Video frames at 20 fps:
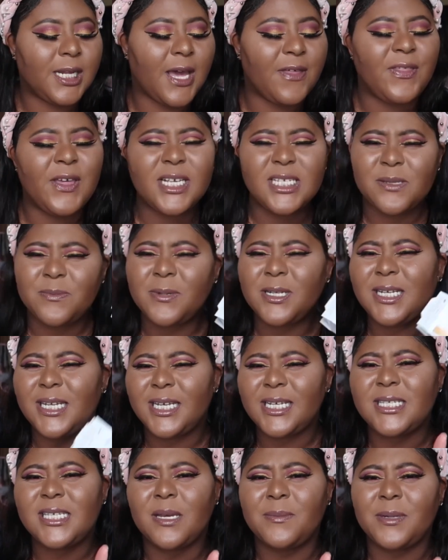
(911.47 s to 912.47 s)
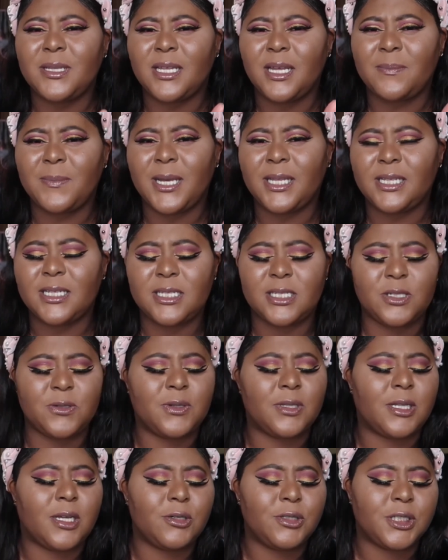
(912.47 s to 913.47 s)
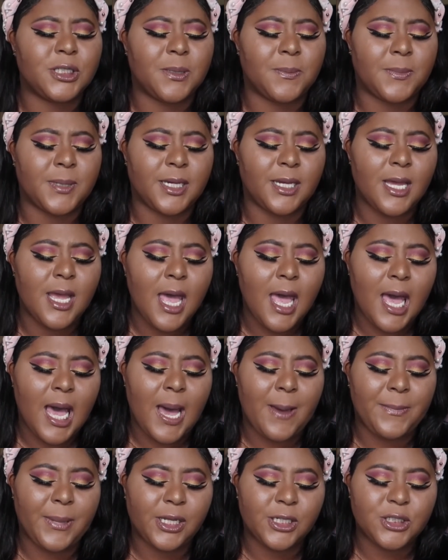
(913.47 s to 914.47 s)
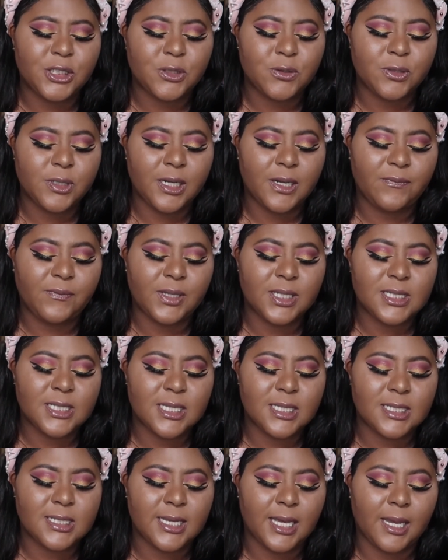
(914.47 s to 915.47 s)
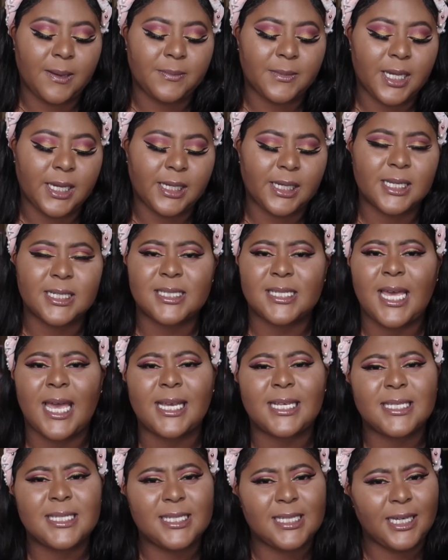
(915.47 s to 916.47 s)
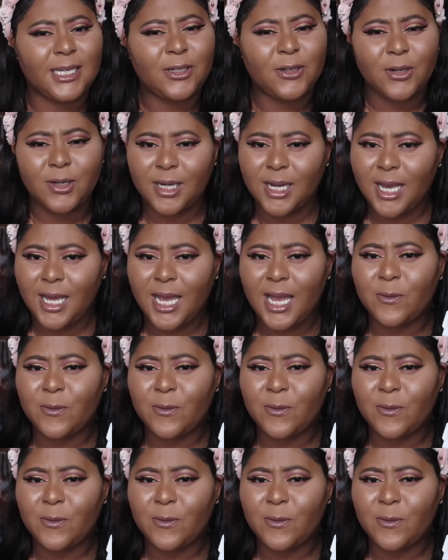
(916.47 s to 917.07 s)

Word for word: I think someone did tell me they made this to a lotion, but I'm not sure if it's the same like exact scent or not.